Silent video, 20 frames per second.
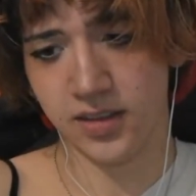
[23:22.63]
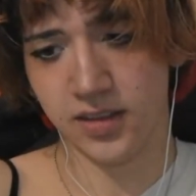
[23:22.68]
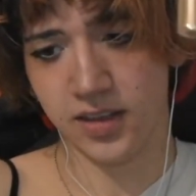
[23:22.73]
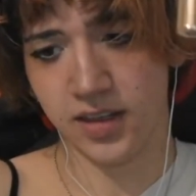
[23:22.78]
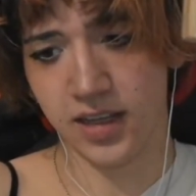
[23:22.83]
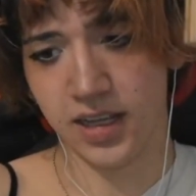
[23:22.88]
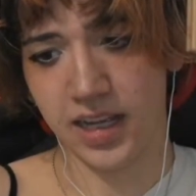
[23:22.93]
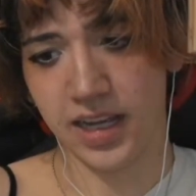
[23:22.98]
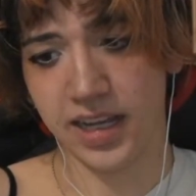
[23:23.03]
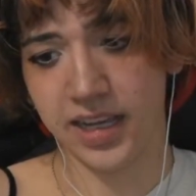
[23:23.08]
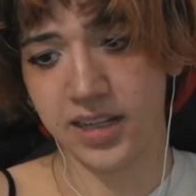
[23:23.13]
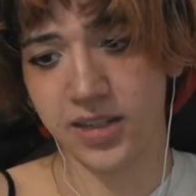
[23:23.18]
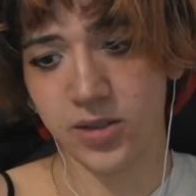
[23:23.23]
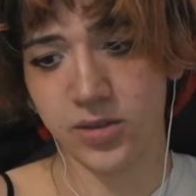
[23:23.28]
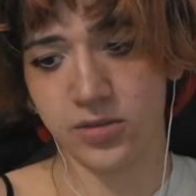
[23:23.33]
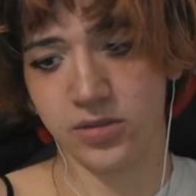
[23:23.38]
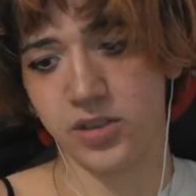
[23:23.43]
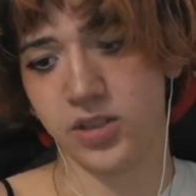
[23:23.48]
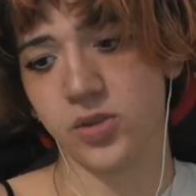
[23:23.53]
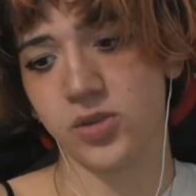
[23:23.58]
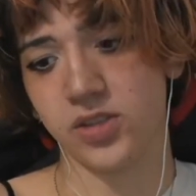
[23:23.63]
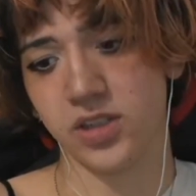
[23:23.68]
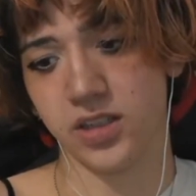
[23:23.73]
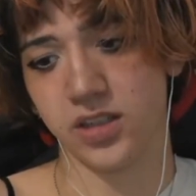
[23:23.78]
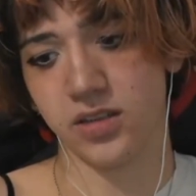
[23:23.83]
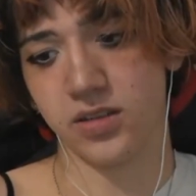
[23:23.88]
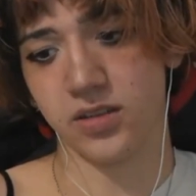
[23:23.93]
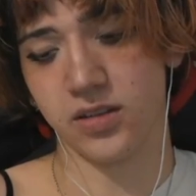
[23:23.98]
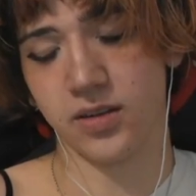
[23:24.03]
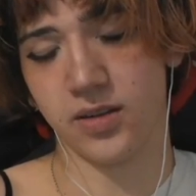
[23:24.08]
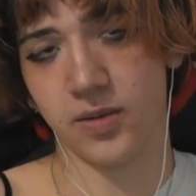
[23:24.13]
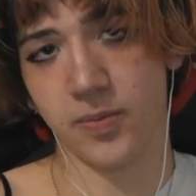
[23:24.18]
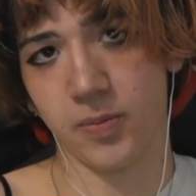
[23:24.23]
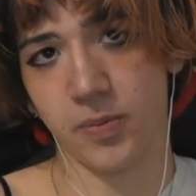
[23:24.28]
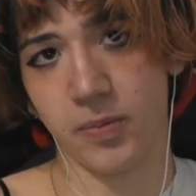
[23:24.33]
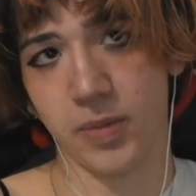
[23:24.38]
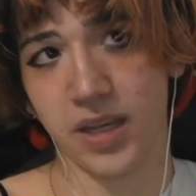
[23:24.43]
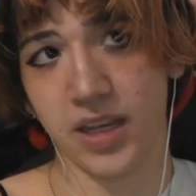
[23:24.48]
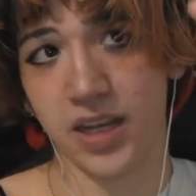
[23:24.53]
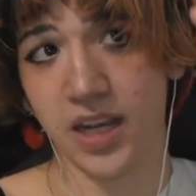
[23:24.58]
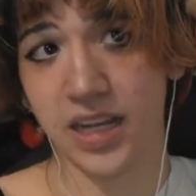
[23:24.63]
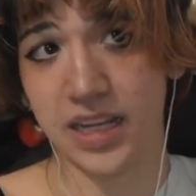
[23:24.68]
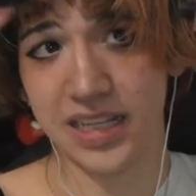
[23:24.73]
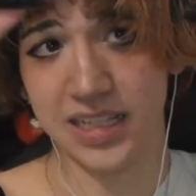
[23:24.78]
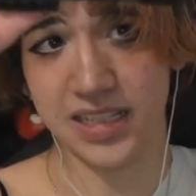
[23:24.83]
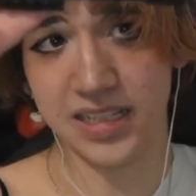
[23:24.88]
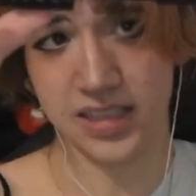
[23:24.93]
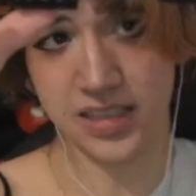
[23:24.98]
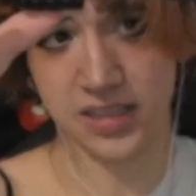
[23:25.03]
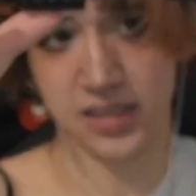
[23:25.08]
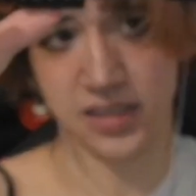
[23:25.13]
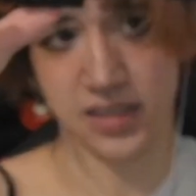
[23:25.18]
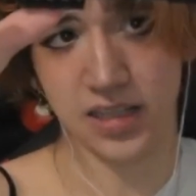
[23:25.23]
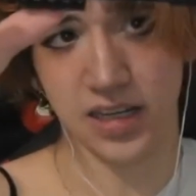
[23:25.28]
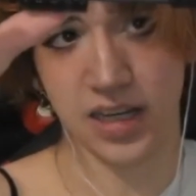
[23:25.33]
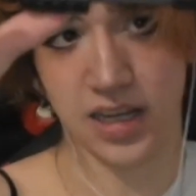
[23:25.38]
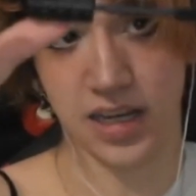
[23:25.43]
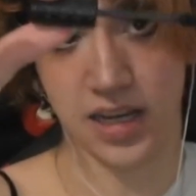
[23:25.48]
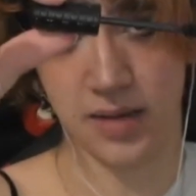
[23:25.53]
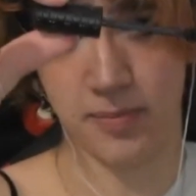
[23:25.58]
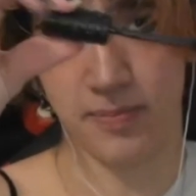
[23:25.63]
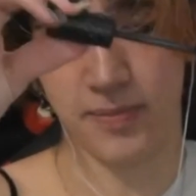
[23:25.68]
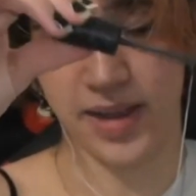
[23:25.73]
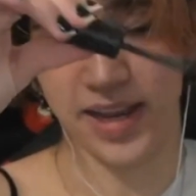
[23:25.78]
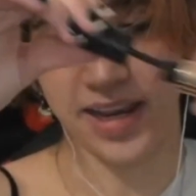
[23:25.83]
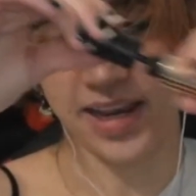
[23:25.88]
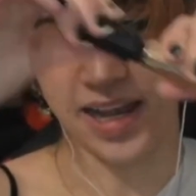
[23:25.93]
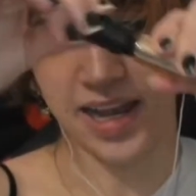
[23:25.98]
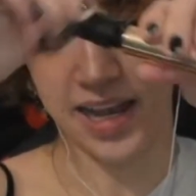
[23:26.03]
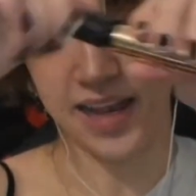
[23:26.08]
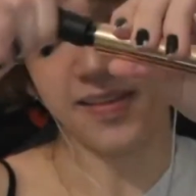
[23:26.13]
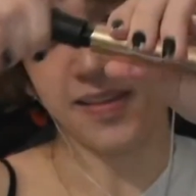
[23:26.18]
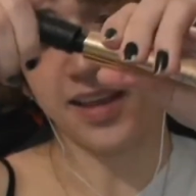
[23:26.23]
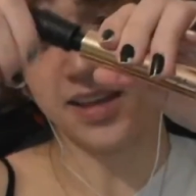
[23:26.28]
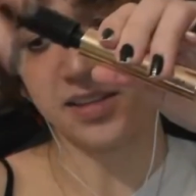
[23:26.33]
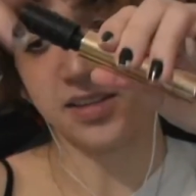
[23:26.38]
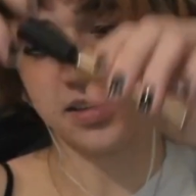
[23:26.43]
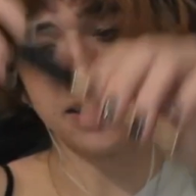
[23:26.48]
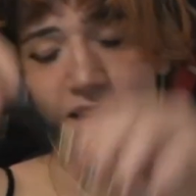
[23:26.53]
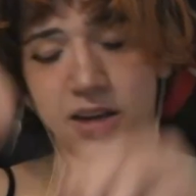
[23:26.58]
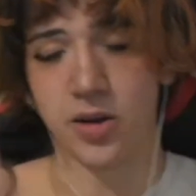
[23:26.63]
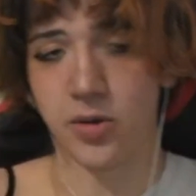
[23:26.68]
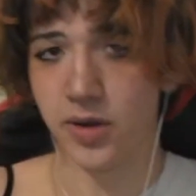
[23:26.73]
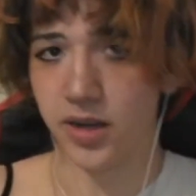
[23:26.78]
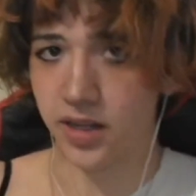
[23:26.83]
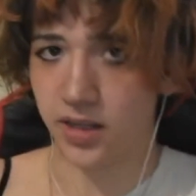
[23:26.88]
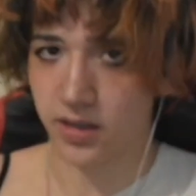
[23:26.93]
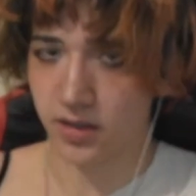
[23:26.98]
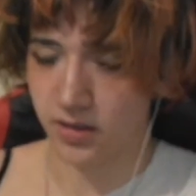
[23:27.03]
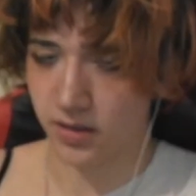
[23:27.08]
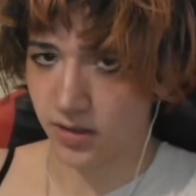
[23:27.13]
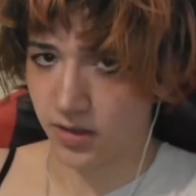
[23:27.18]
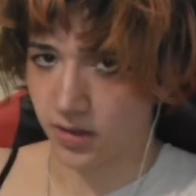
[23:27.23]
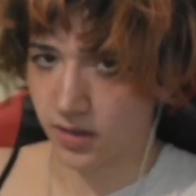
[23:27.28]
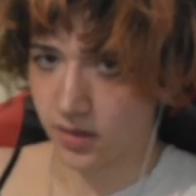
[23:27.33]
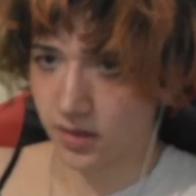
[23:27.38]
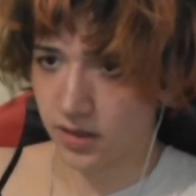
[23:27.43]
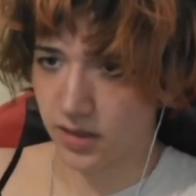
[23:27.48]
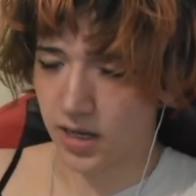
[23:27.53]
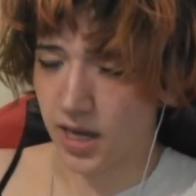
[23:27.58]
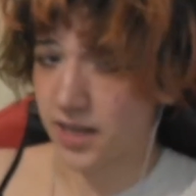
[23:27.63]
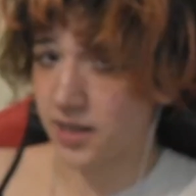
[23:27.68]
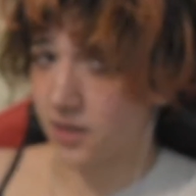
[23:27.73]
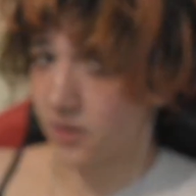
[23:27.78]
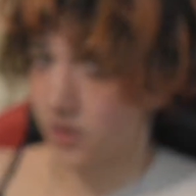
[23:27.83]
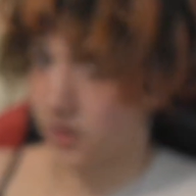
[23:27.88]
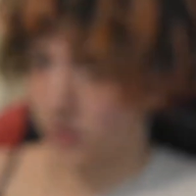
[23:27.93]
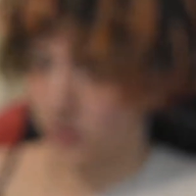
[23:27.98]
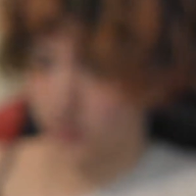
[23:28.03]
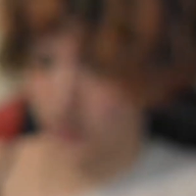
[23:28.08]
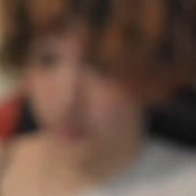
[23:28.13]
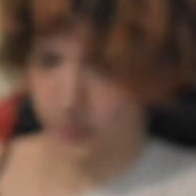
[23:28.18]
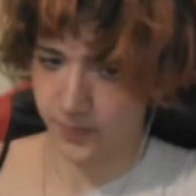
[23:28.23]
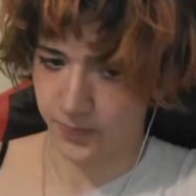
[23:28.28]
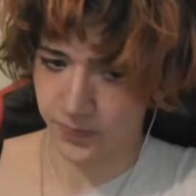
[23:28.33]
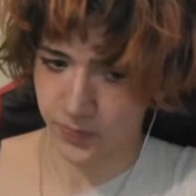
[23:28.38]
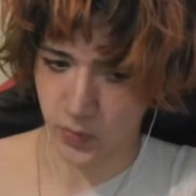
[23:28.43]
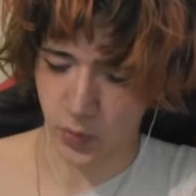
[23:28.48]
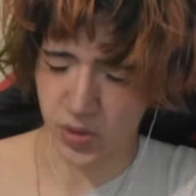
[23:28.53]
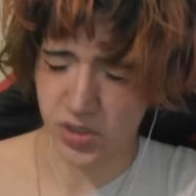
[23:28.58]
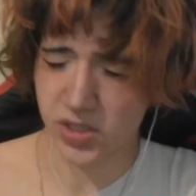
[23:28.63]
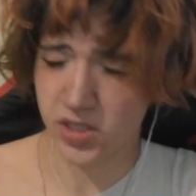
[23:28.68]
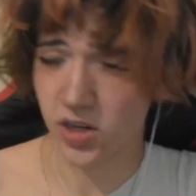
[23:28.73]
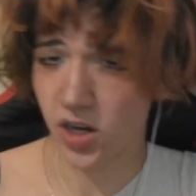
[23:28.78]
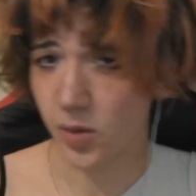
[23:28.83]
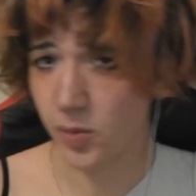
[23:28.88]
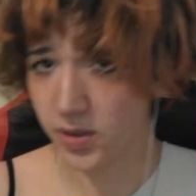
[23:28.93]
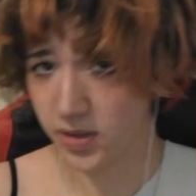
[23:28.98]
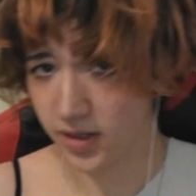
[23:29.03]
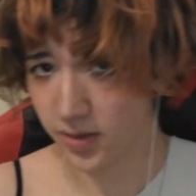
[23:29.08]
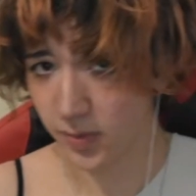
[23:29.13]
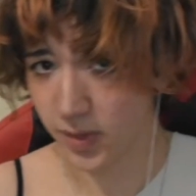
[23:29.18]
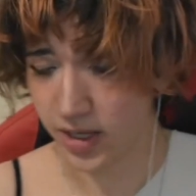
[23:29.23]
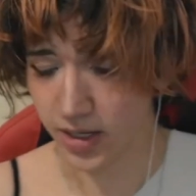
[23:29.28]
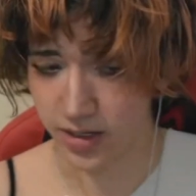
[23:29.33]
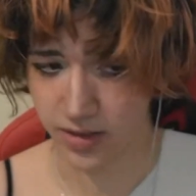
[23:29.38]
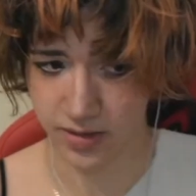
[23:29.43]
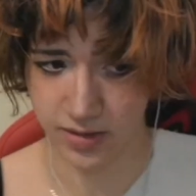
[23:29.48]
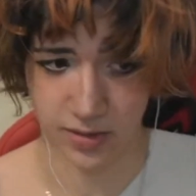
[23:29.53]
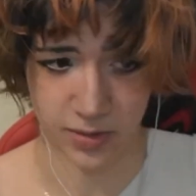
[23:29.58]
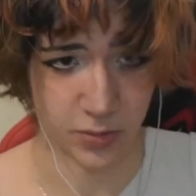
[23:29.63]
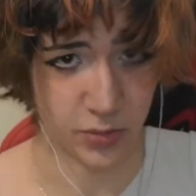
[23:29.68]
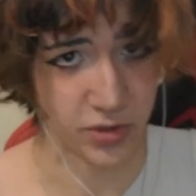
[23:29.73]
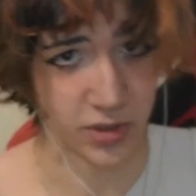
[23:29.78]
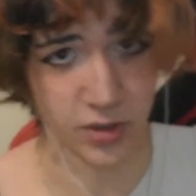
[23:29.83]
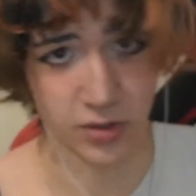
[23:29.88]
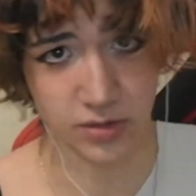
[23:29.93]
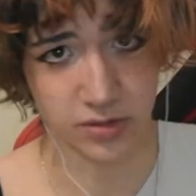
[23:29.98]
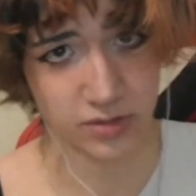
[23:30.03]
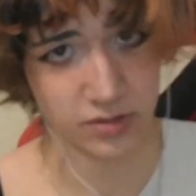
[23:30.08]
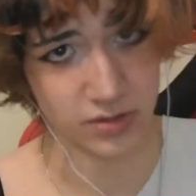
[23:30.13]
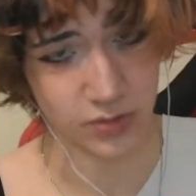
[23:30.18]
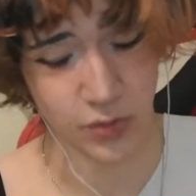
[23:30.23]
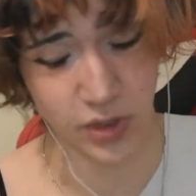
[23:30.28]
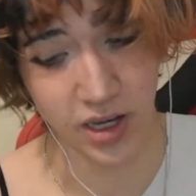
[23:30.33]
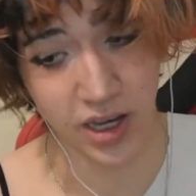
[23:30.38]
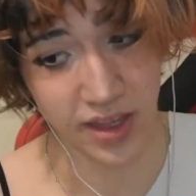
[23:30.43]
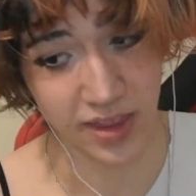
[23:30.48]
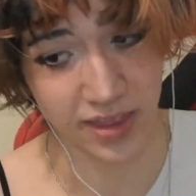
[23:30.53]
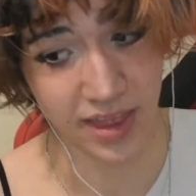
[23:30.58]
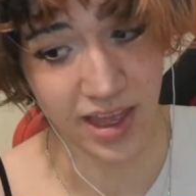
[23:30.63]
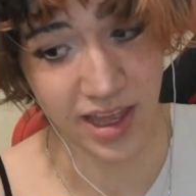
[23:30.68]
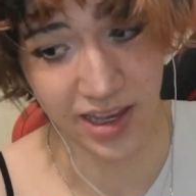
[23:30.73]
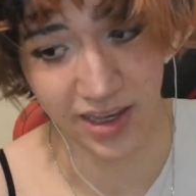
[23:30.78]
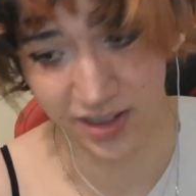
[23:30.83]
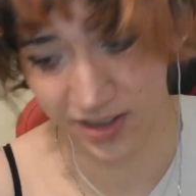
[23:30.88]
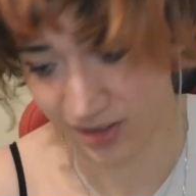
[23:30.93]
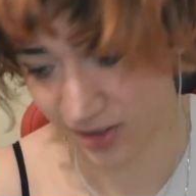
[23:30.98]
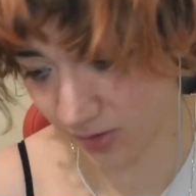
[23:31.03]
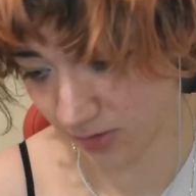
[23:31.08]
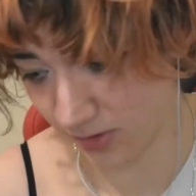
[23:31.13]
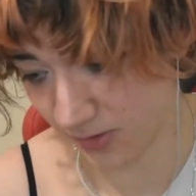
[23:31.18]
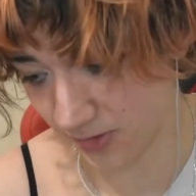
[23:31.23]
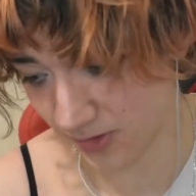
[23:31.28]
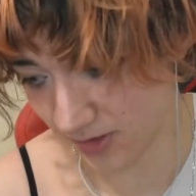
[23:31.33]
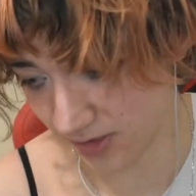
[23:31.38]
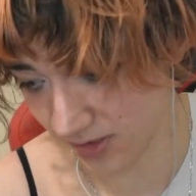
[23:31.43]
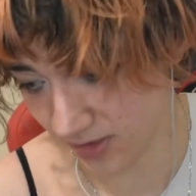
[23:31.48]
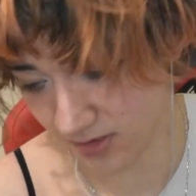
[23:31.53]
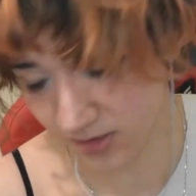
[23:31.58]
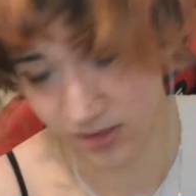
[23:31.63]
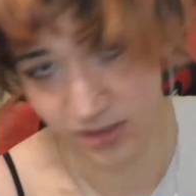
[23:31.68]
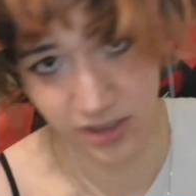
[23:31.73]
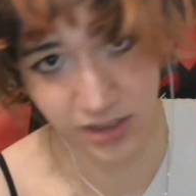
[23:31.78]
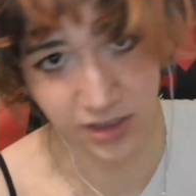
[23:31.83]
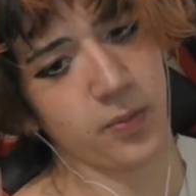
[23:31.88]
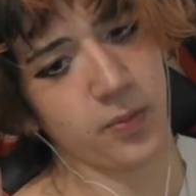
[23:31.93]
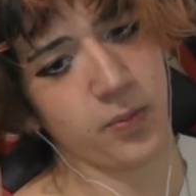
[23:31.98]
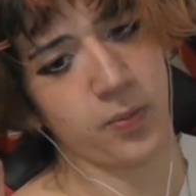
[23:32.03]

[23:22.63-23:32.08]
I don't use it because my eyelashes are already kind of long, which is common in men. So we got that going for us, you know?